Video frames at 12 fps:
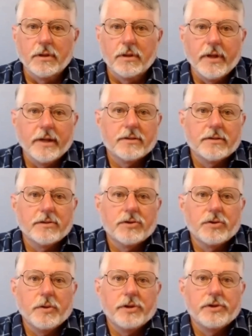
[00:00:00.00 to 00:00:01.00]
That's the
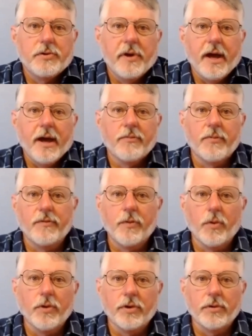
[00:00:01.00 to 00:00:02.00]
choice you have
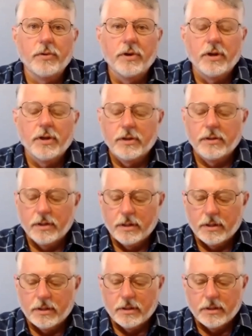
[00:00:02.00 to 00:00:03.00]
before you.
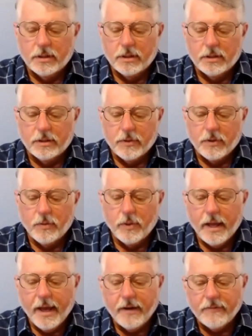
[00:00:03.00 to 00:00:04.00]
We
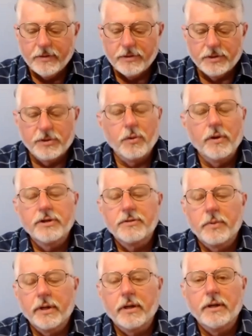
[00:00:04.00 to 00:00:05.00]
have this choice
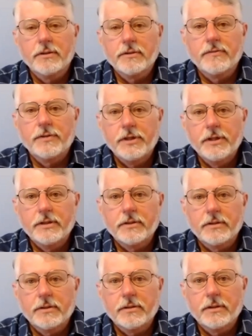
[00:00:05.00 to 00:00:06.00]
because of
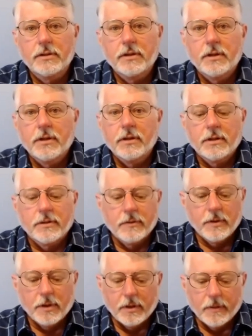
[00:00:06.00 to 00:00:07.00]
Jesus.
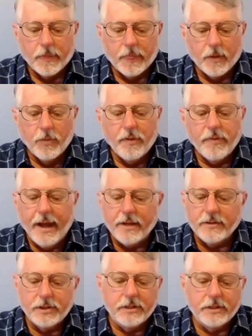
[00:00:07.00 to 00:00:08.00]
Without
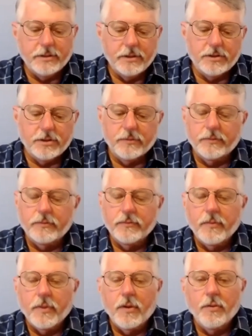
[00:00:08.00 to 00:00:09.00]
Jesus,
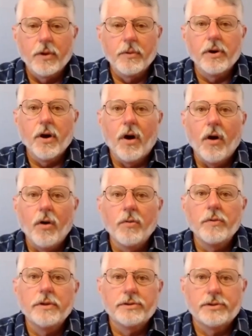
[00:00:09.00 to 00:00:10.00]
we would
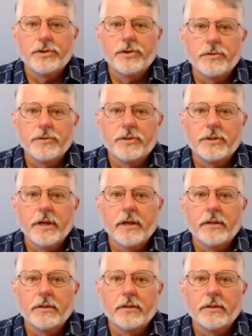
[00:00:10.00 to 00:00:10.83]
always choose sin.